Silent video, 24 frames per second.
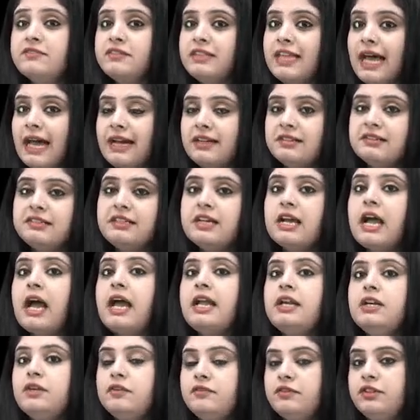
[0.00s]
If that is the
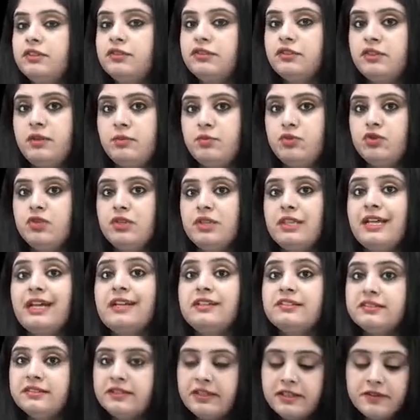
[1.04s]
kind of description
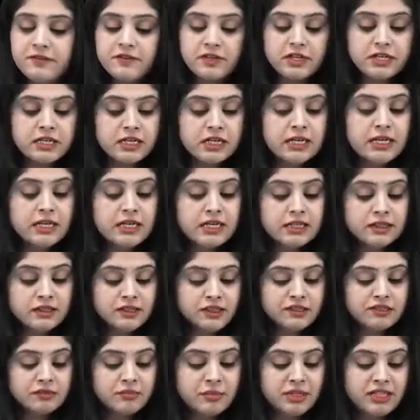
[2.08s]
that is given,
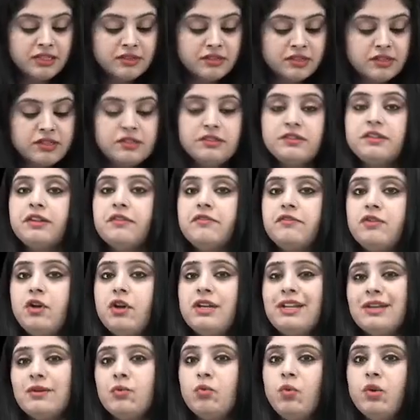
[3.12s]
this means it is
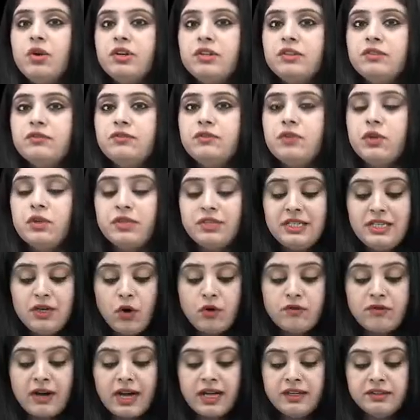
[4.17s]
nephrotic. What is frothy
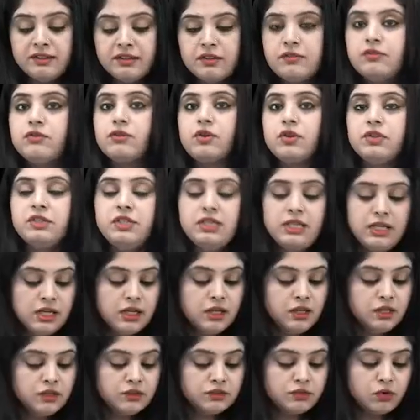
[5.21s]
or why is it frothy?
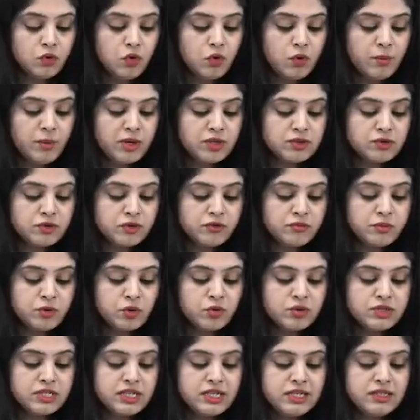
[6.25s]
So much of
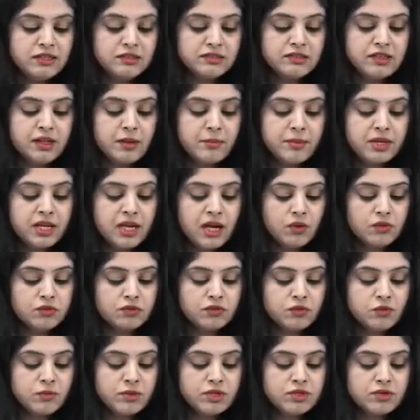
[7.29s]
protein is coming
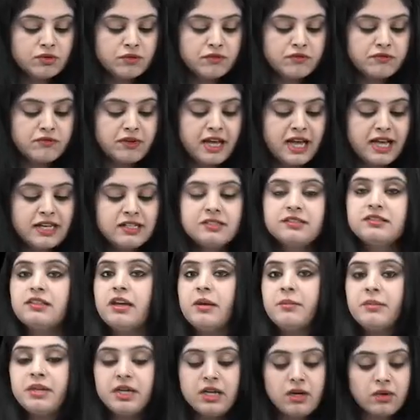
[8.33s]
out, so much of fat is
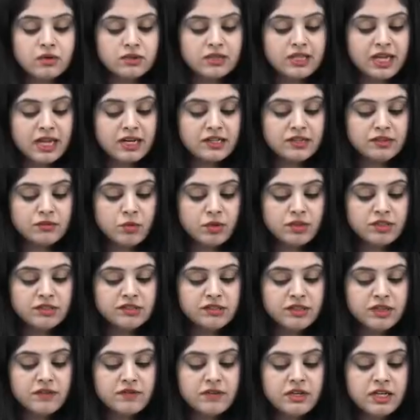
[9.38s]
coming out. That is what
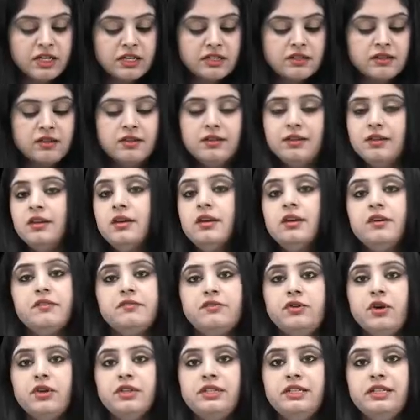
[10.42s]
is giving it the
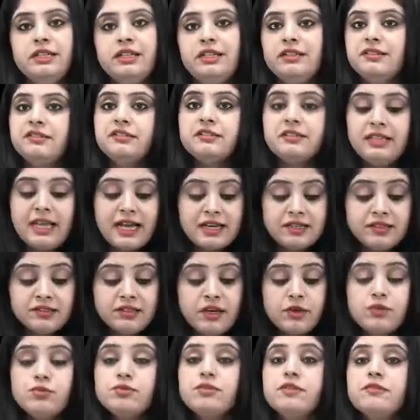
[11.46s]
frothiness. That
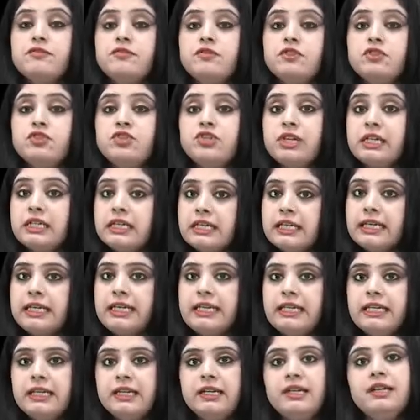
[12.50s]
is how you differentiate
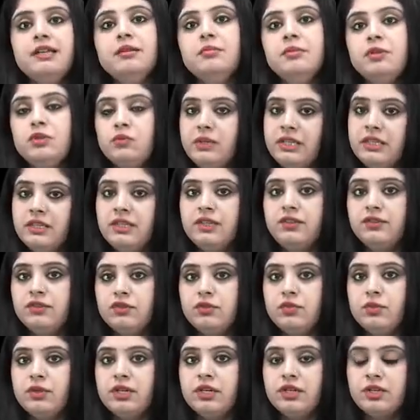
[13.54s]
clinically between these
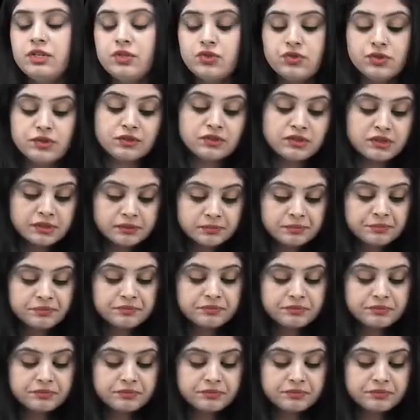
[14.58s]
two conditions.